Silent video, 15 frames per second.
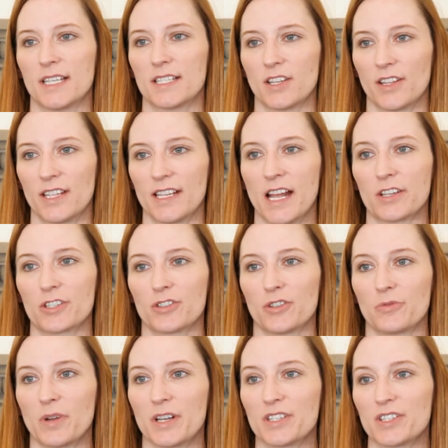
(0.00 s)
It's on the
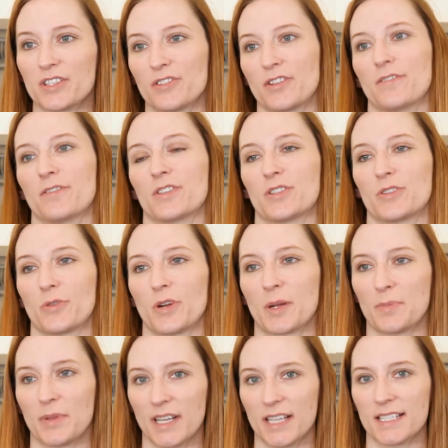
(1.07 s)
National Register of Historic
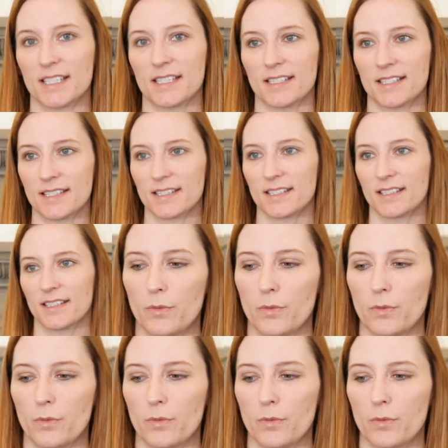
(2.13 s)
Places.